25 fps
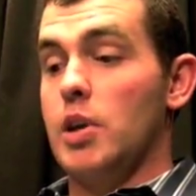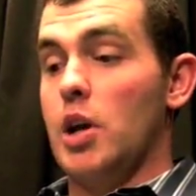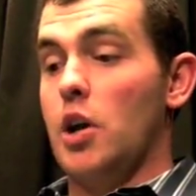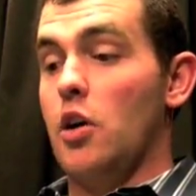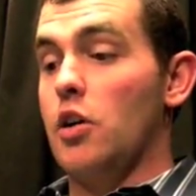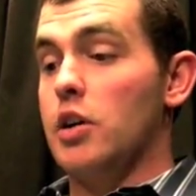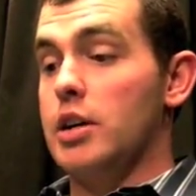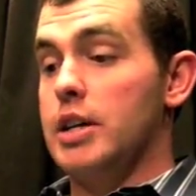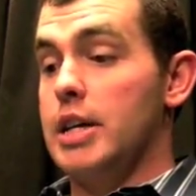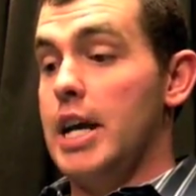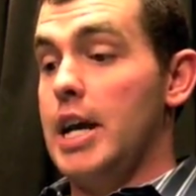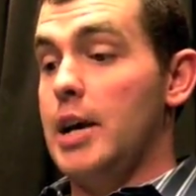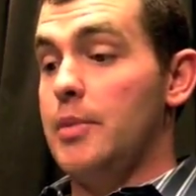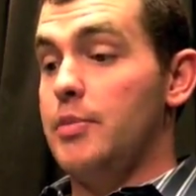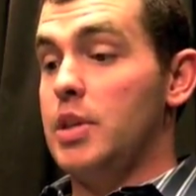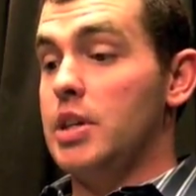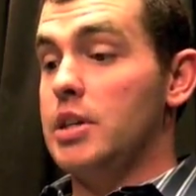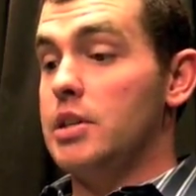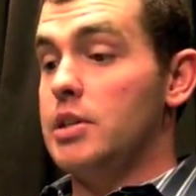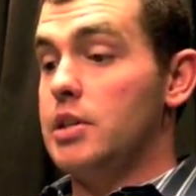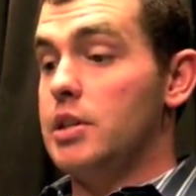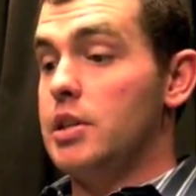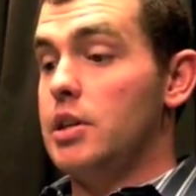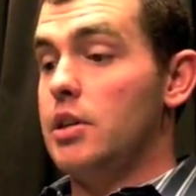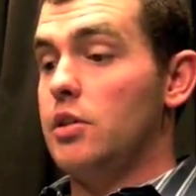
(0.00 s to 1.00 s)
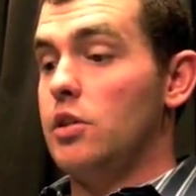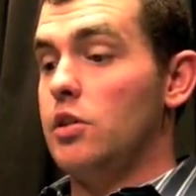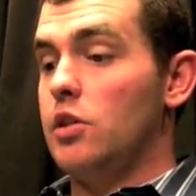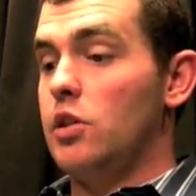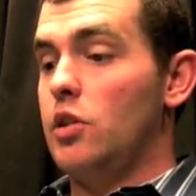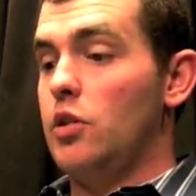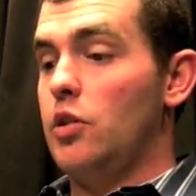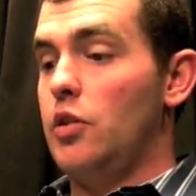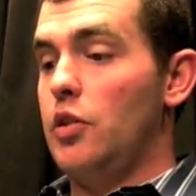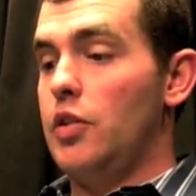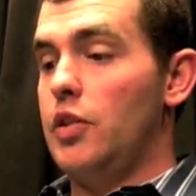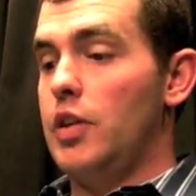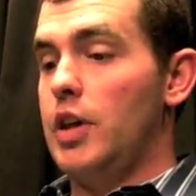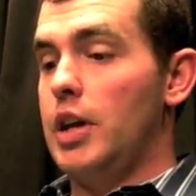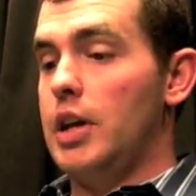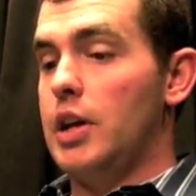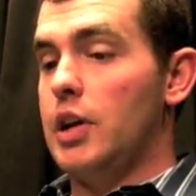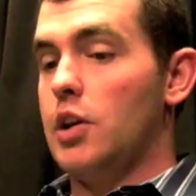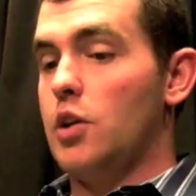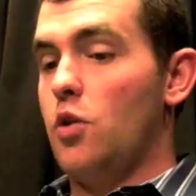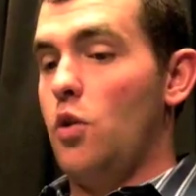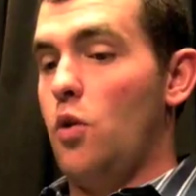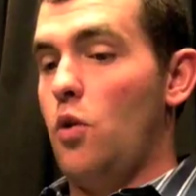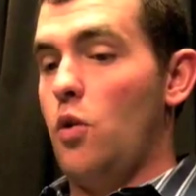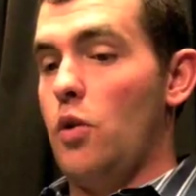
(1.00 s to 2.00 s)
our depth is still a little thin
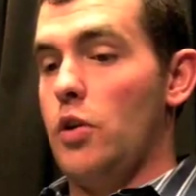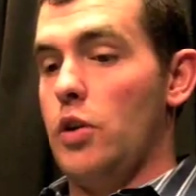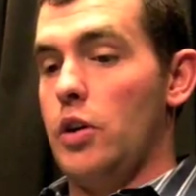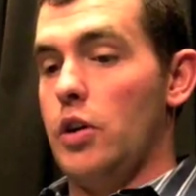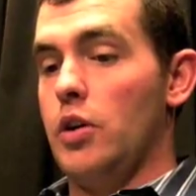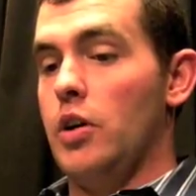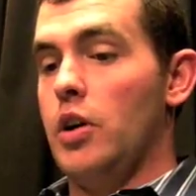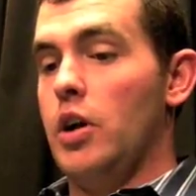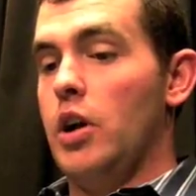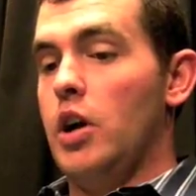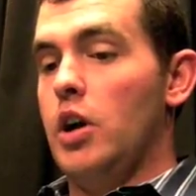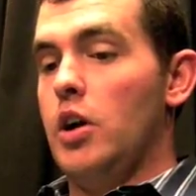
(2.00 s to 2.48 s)
at corner.